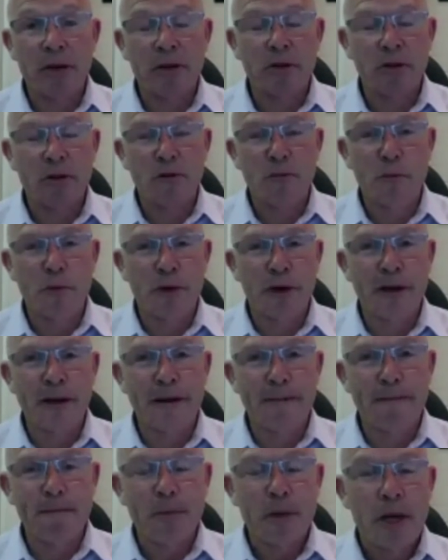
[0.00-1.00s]
that you've put
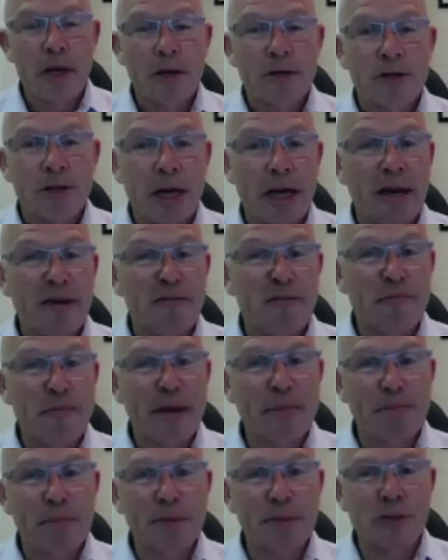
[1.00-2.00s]
in. To have
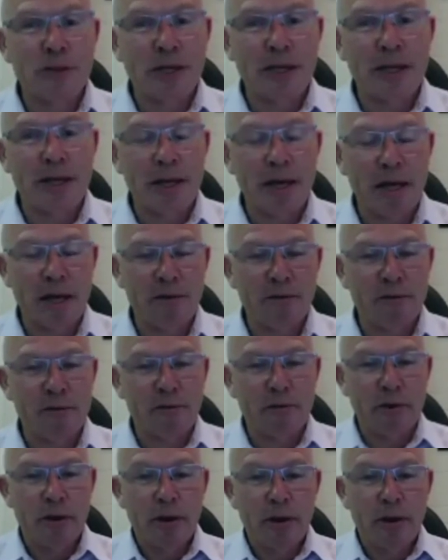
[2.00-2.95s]
members then have